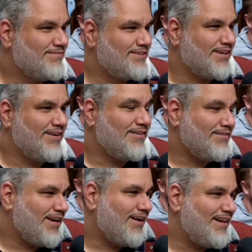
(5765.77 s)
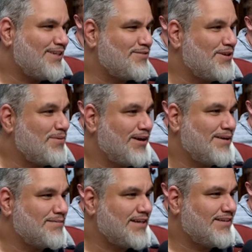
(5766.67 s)
So, you know, that's really what it
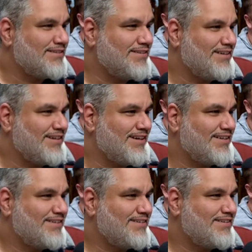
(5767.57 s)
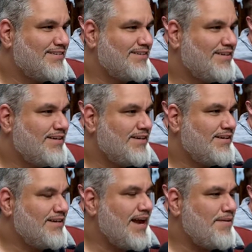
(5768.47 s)
comes down to, I think.
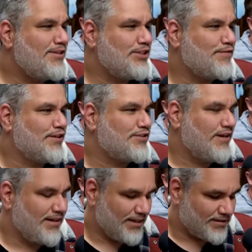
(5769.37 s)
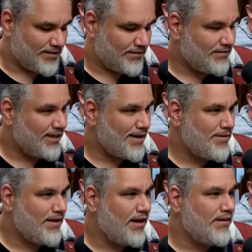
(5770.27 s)
Yeah, I mean, it's just frustrating, that's all. Like, I
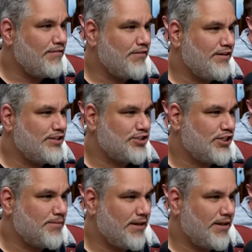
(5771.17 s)
mean, I love the Vintage Cube.